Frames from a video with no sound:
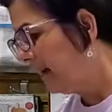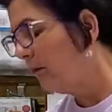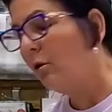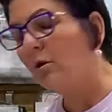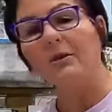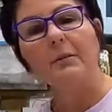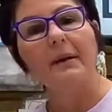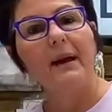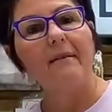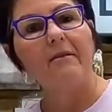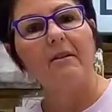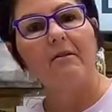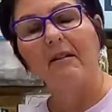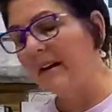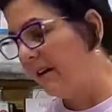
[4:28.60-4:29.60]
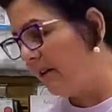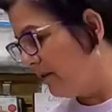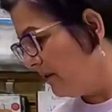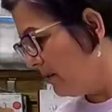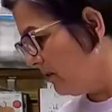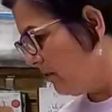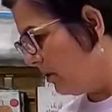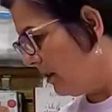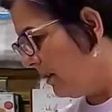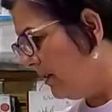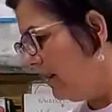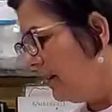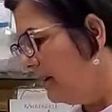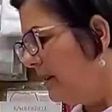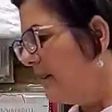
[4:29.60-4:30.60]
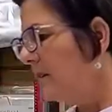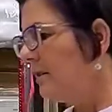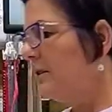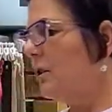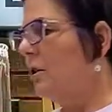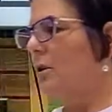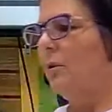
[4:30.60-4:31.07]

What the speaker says: course we have that right here in the store. So